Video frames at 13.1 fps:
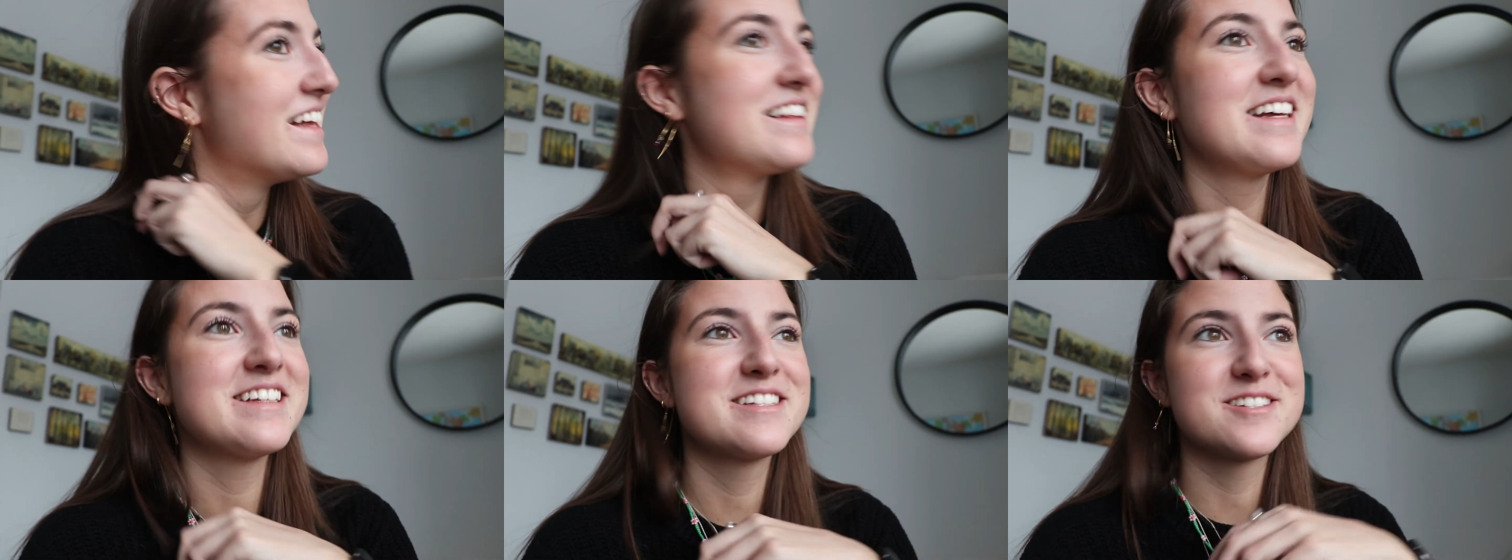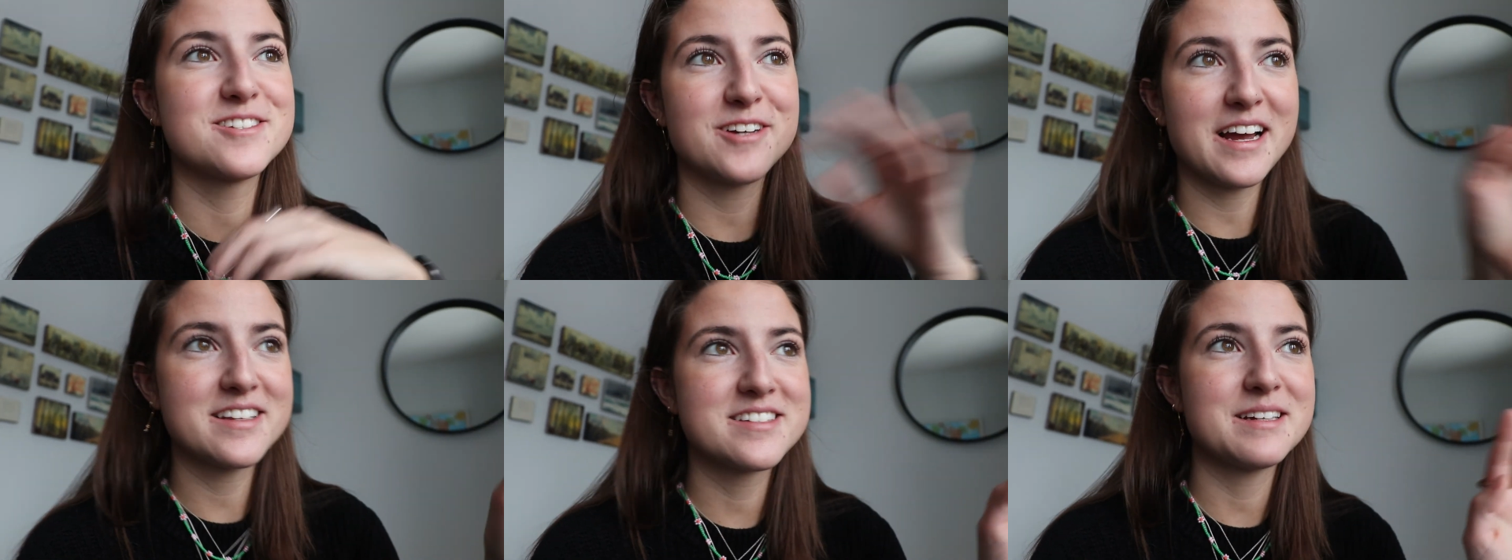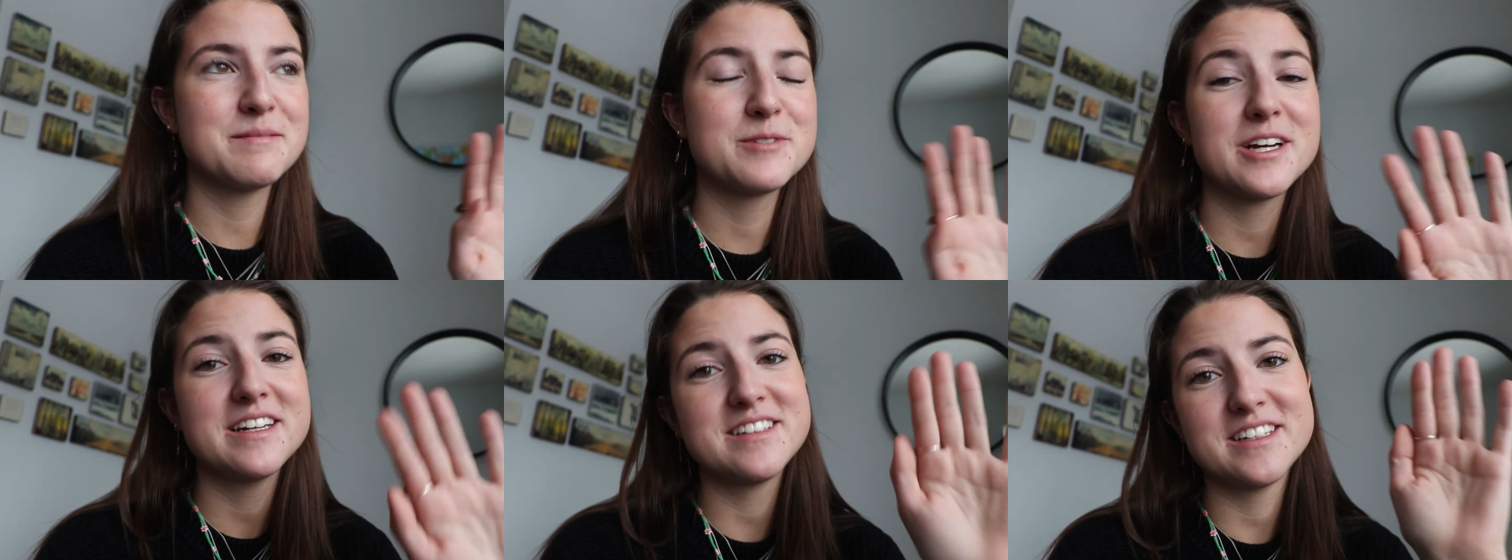Less stressed. I'm
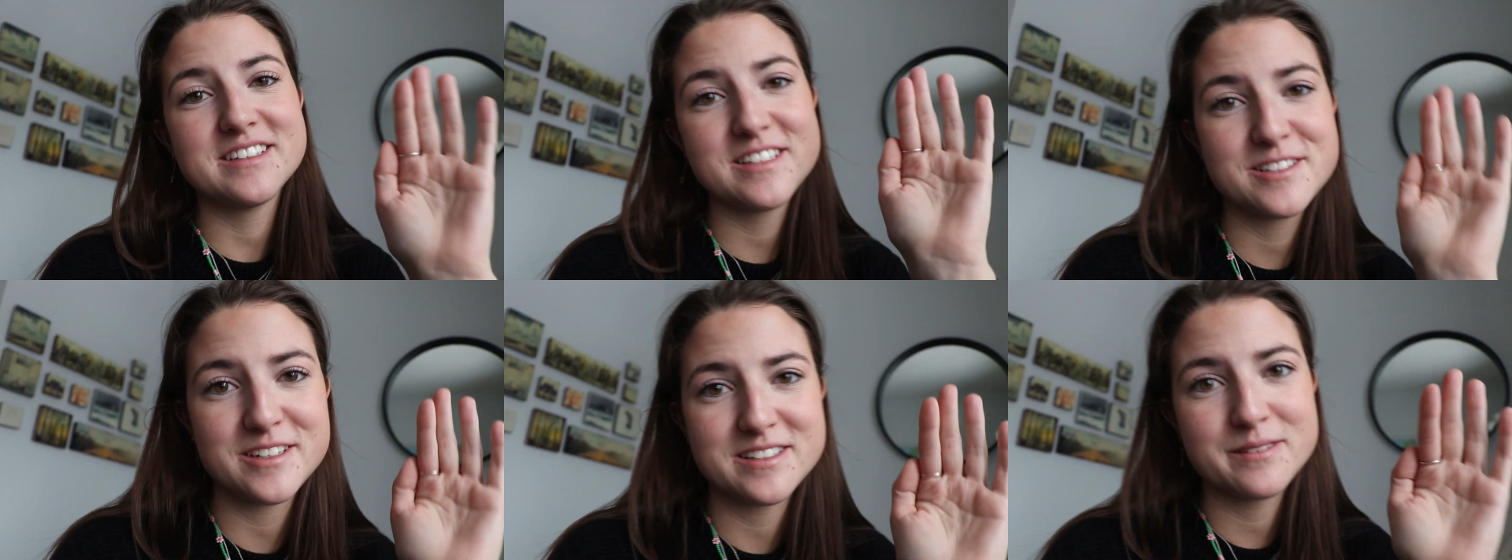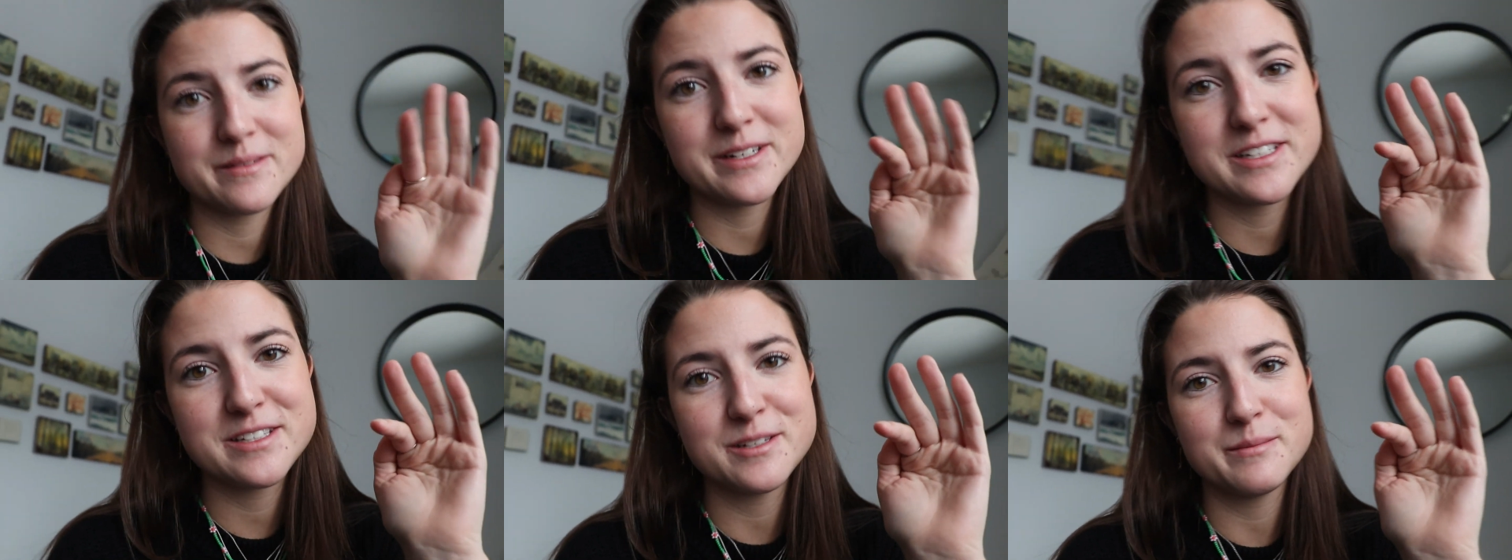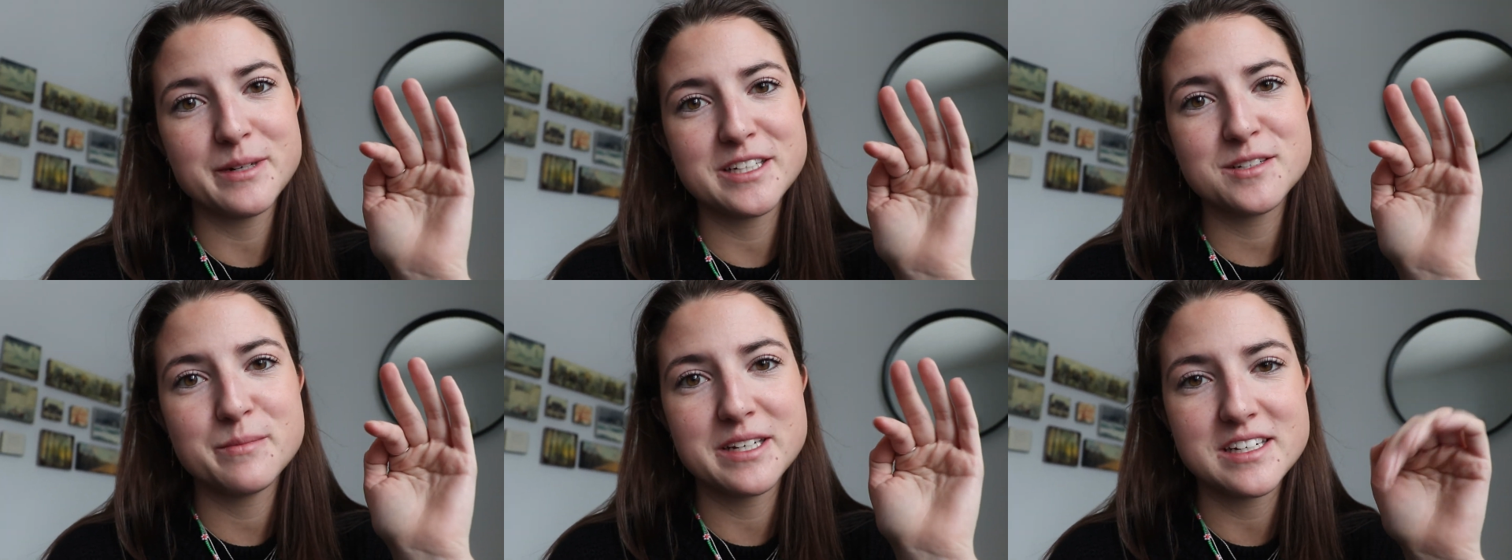trying not to stress about it too
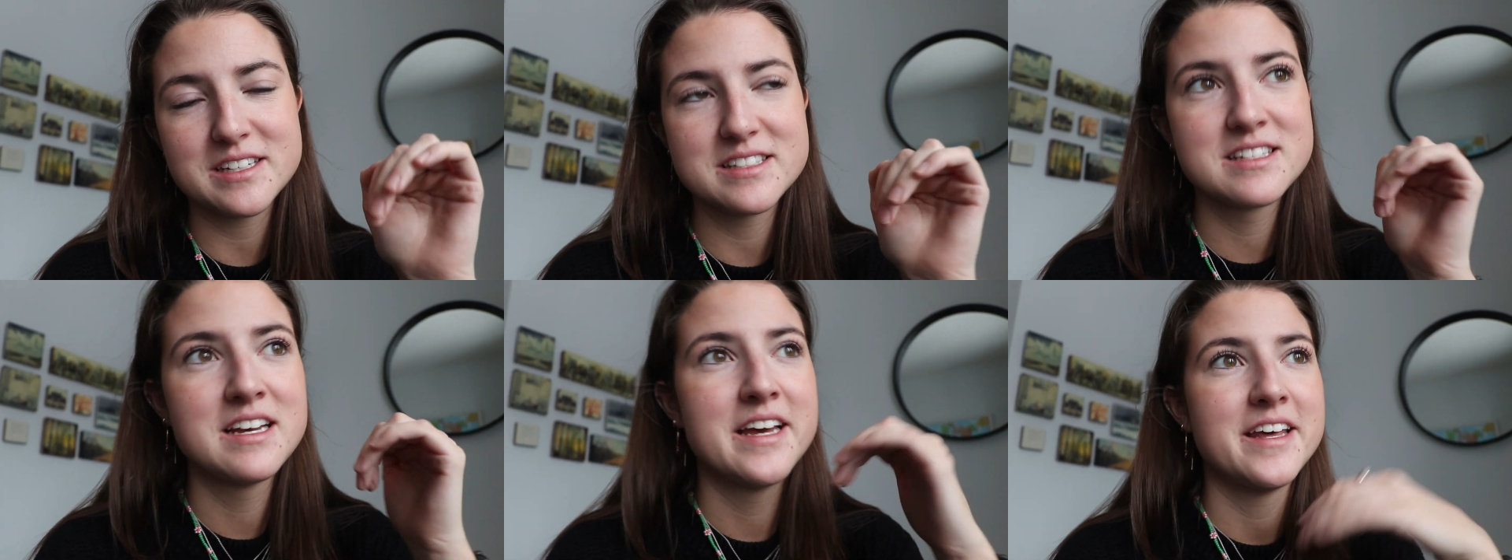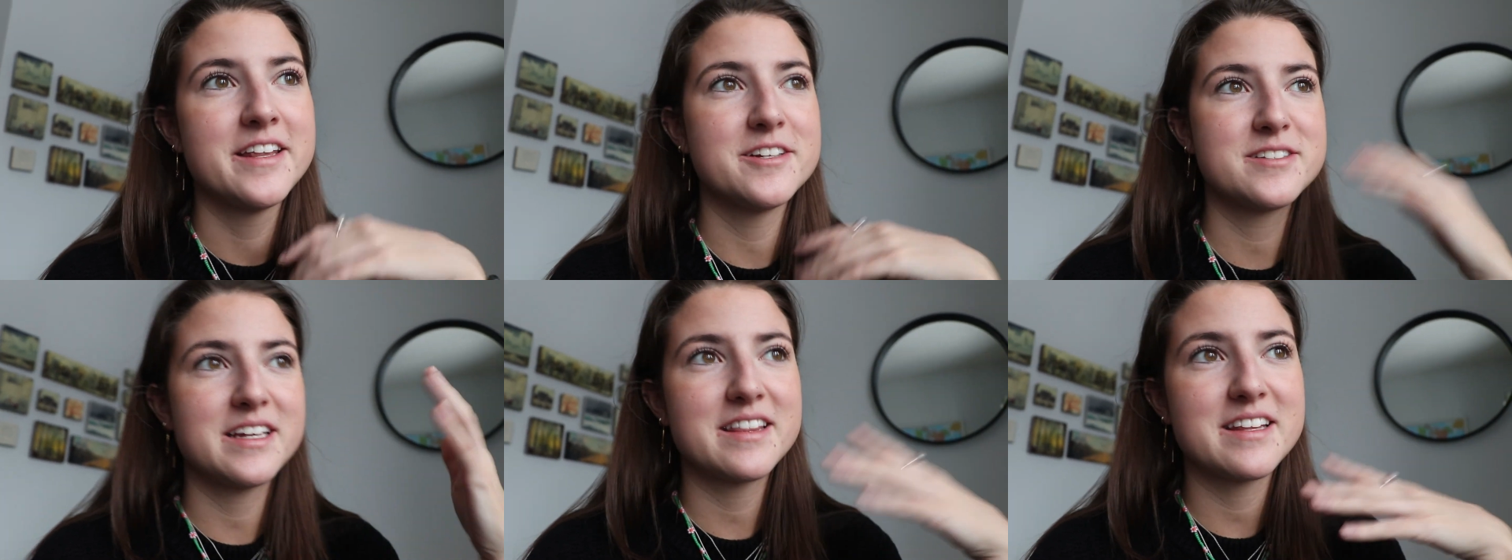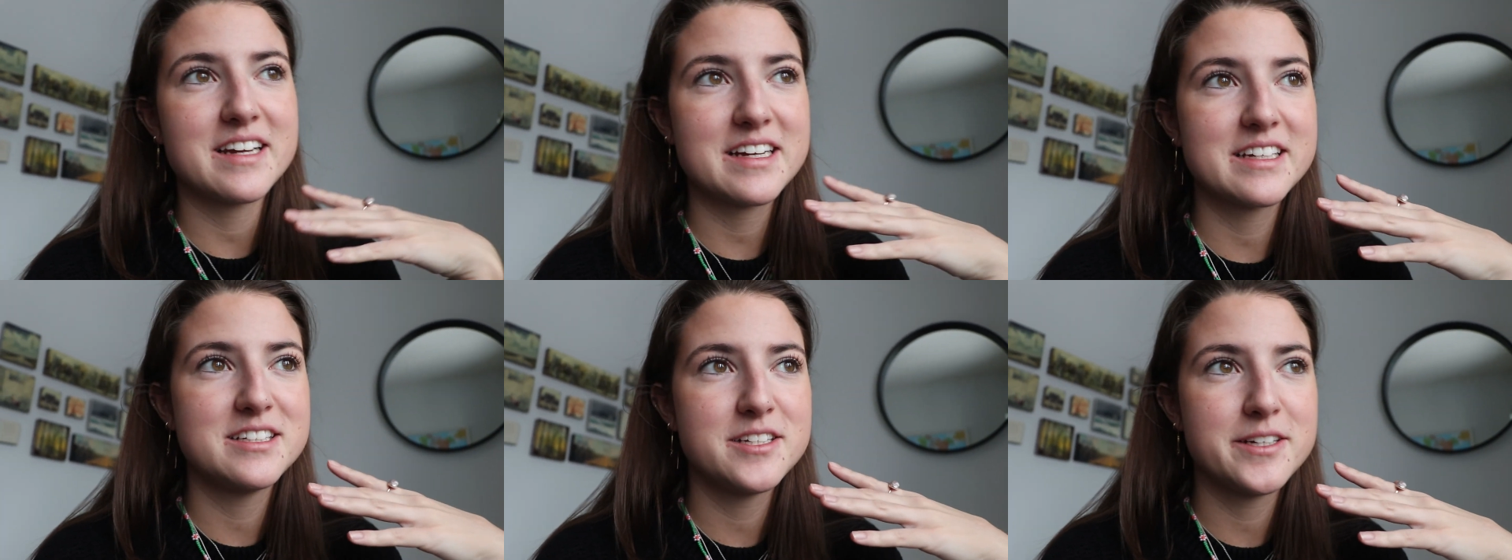much because there's nothing I
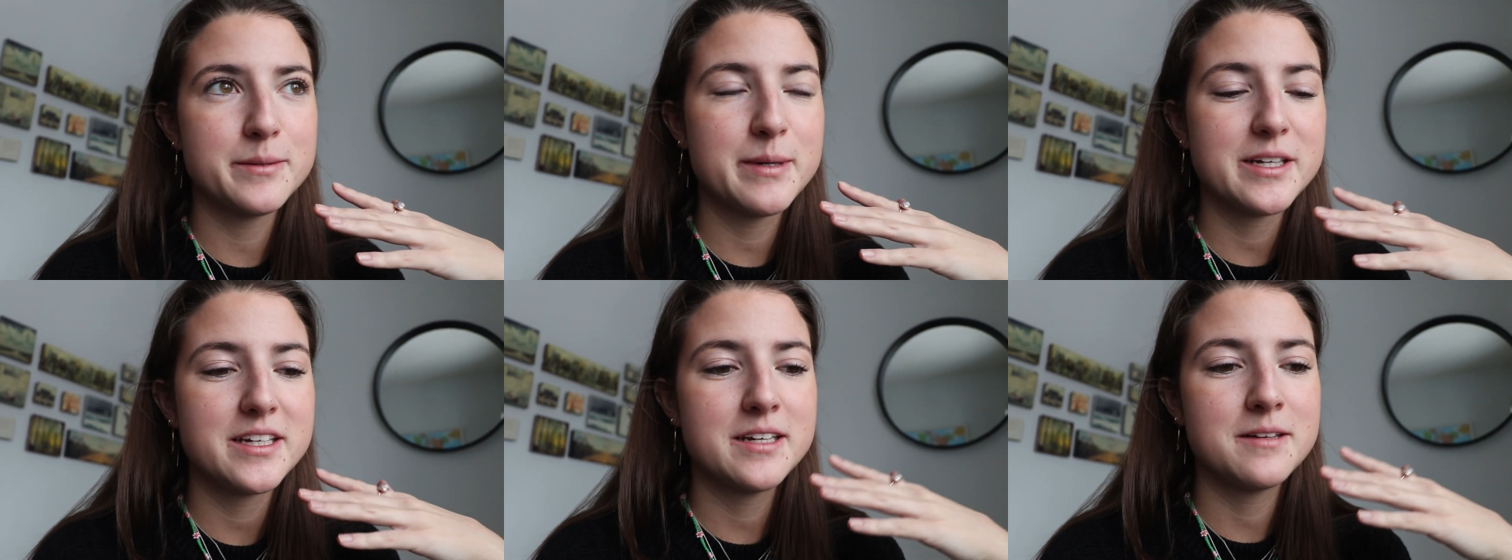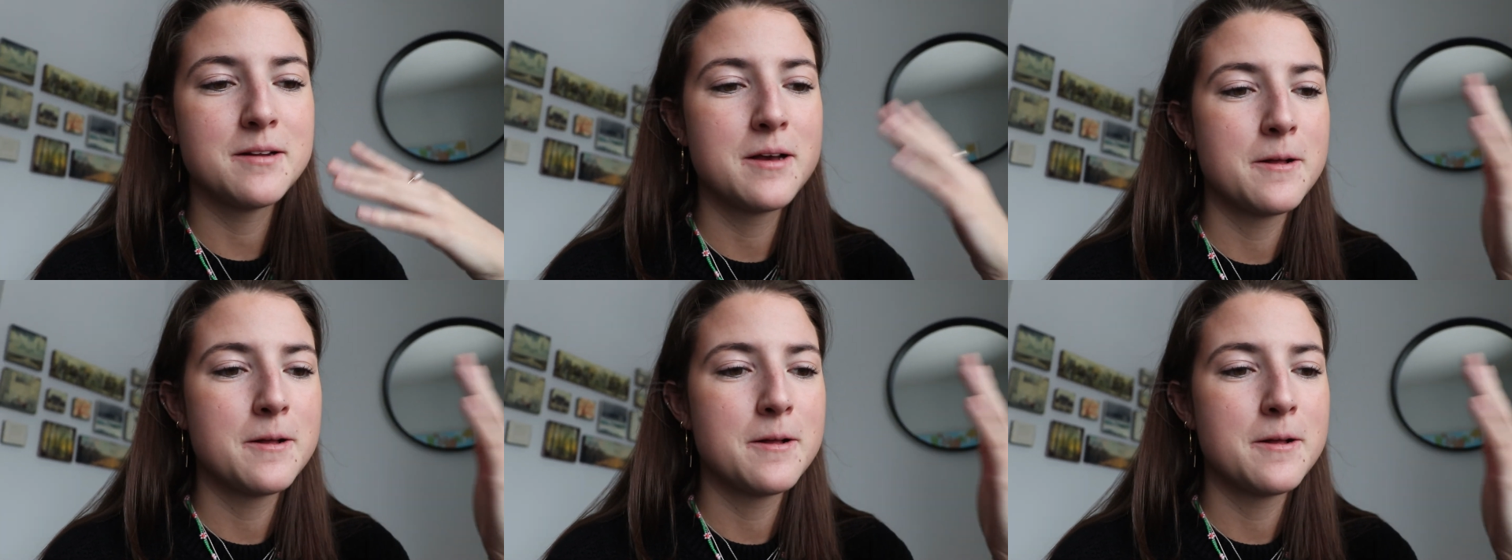can do about it.